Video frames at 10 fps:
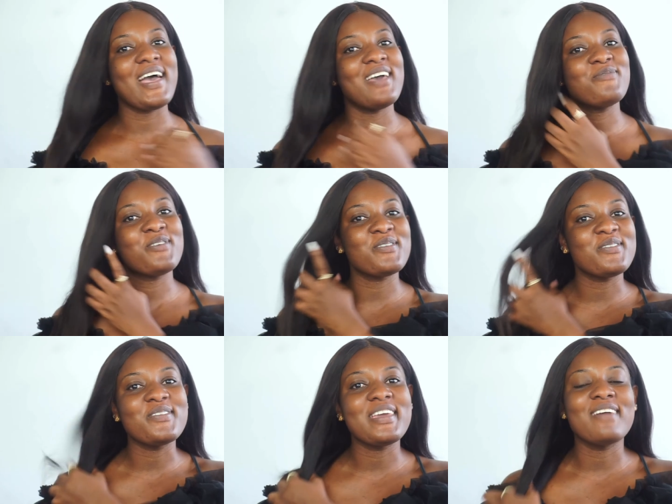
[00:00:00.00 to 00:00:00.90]
If you're
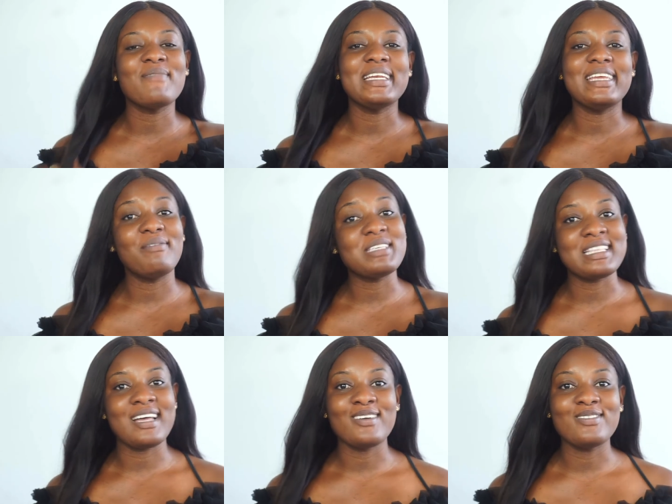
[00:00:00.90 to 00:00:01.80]
new here, my name is
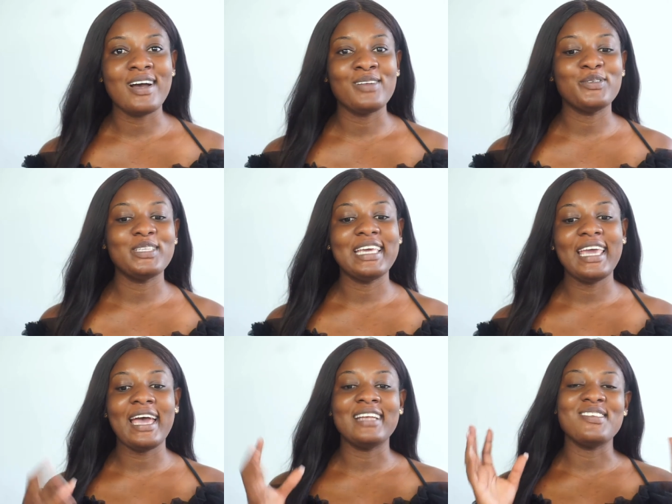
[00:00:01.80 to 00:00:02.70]
Naaku Allotey
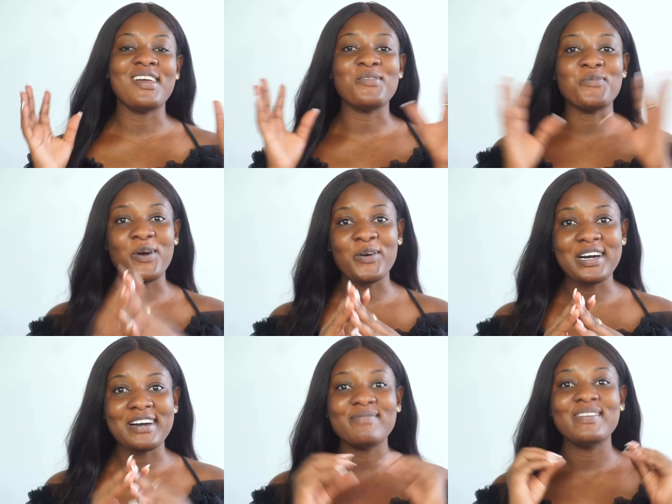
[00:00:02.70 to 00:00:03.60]
and you are
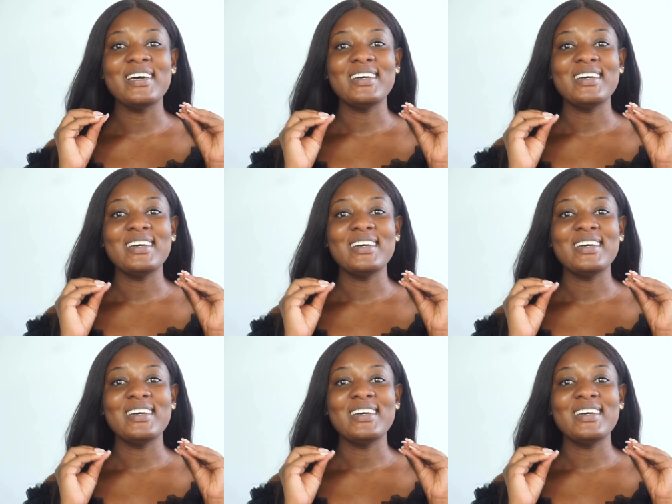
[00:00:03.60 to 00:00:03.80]
welcome